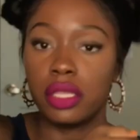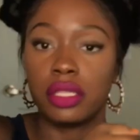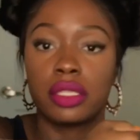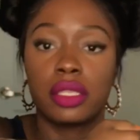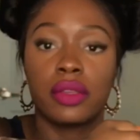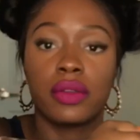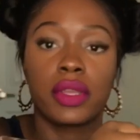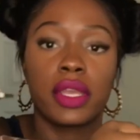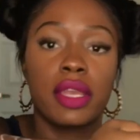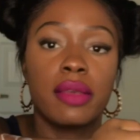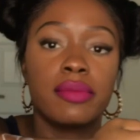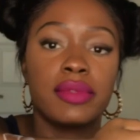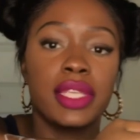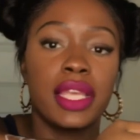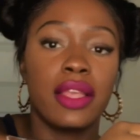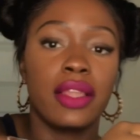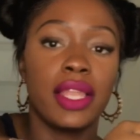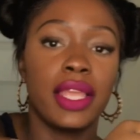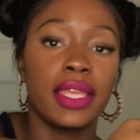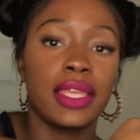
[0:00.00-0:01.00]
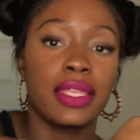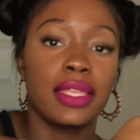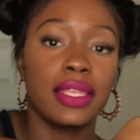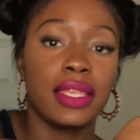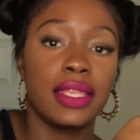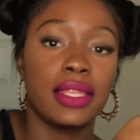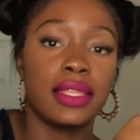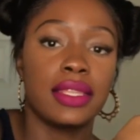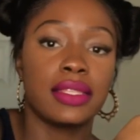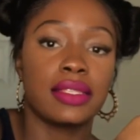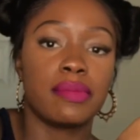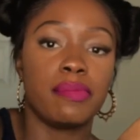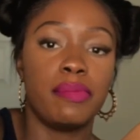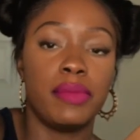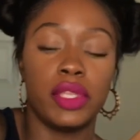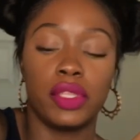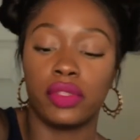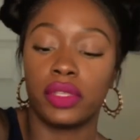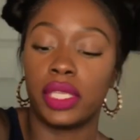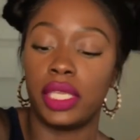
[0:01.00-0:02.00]
So it comes out like in this
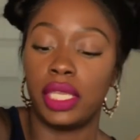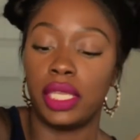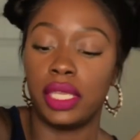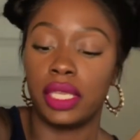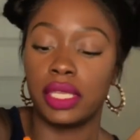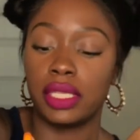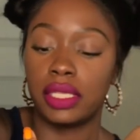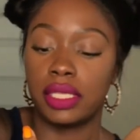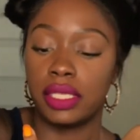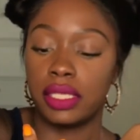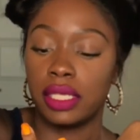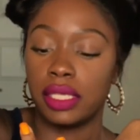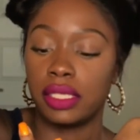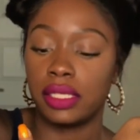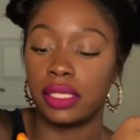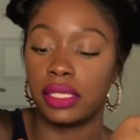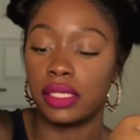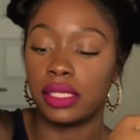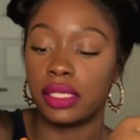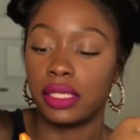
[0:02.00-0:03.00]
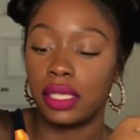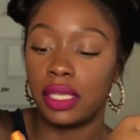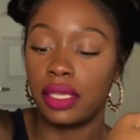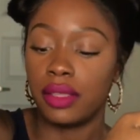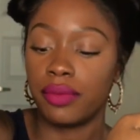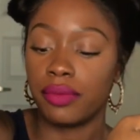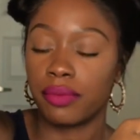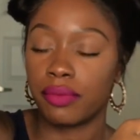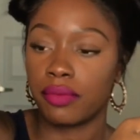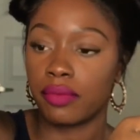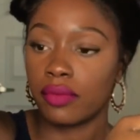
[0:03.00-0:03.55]
milky consistency.